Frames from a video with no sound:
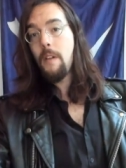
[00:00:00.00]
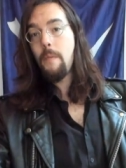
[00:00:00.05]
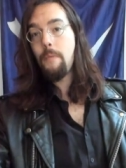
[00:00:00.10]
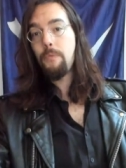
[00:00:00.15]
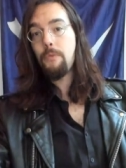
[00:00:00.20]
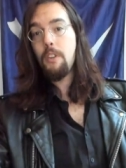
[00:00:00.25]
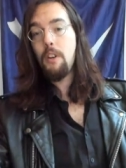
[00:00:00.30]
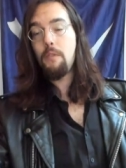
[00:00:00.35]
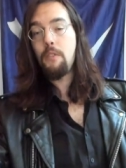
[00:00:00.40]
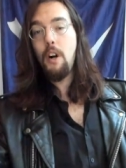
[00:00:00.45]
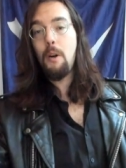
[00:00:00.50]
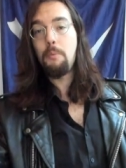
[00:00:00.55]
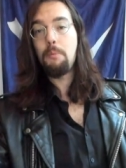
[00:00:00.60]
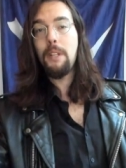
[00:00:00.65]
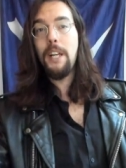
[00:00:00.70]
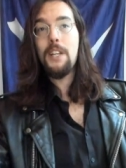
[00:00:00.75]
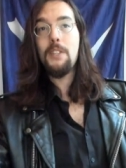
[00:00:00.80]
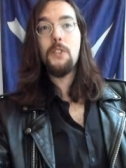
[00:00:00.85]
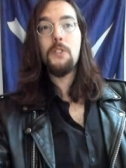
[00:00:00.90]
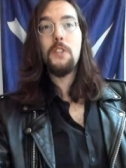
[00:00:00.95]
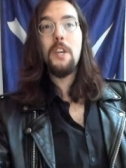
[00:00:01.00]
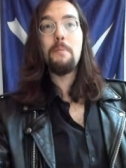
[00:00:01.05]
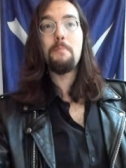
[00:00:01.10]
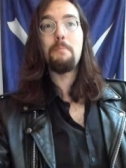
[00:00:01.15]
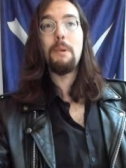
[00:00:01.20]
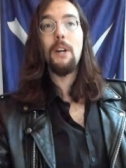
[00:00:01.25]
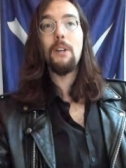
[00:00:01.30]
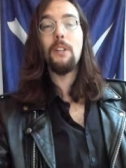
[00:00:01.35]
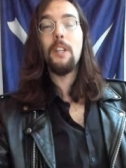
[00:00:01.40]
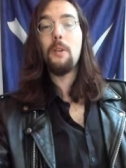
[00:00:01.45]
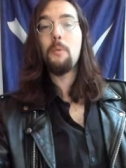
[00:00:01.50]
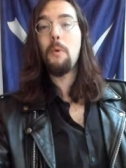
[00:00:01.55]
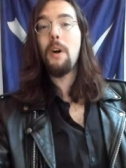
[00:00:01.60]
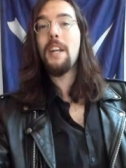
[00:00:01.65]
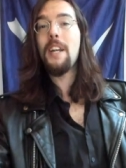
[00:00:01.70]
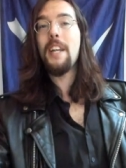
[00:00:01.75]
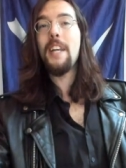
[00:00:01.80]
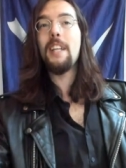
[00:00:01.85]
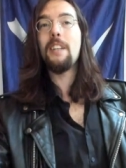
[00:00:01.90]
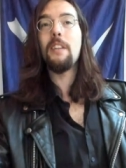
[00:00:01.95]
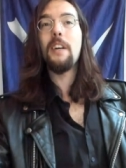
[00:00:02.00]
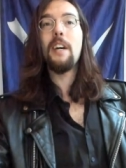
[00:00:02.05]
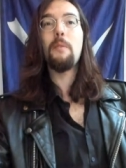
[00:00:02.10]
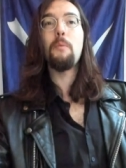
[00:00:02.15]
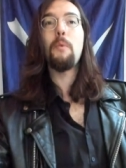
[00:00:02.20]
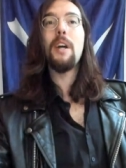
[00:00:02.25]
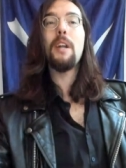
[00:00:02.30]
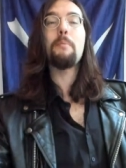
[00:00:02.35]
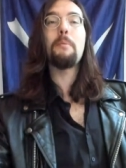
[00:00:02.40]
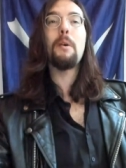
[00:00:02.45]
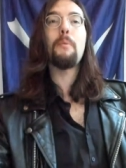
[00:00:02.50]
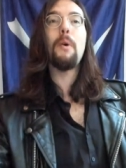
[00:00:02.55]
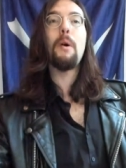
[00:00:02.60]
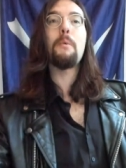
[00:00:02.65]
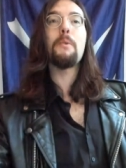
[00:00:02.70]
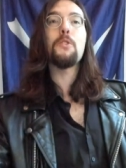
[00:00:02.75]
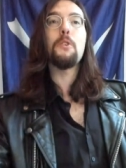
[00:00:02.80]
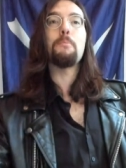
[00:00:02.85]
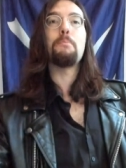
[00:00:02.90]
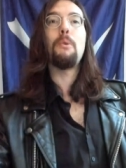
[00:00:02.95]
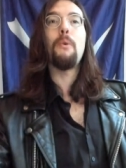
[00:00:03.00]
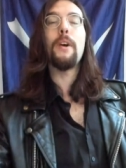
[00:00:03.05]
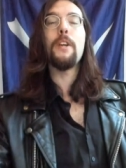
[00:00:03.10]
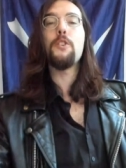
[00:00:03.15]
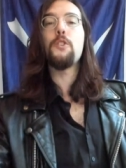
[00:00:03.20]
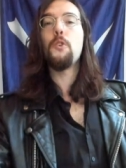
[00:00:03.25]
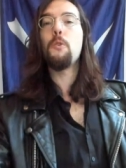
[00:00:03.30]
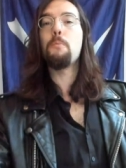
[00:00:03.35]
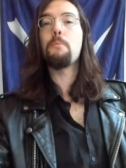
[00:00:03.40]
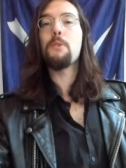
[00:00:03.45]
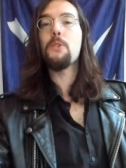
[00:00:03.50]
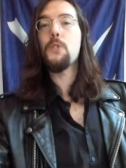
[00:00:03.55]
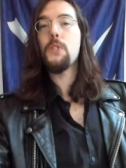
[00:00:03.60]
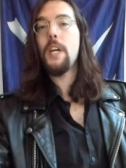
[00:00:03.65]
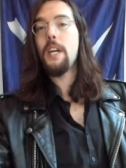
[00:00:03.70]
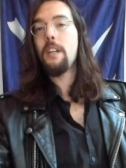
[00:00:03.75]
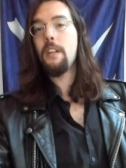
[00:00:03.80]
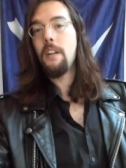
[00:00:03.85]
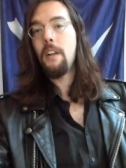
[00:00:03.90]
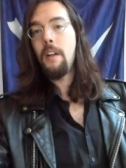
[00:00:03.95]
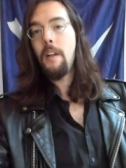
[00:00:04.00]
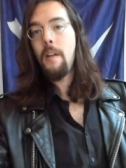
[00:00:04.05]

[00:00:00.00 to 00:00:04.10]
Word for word: of all places. He barely won it. He won it by, what was it, 0.2%?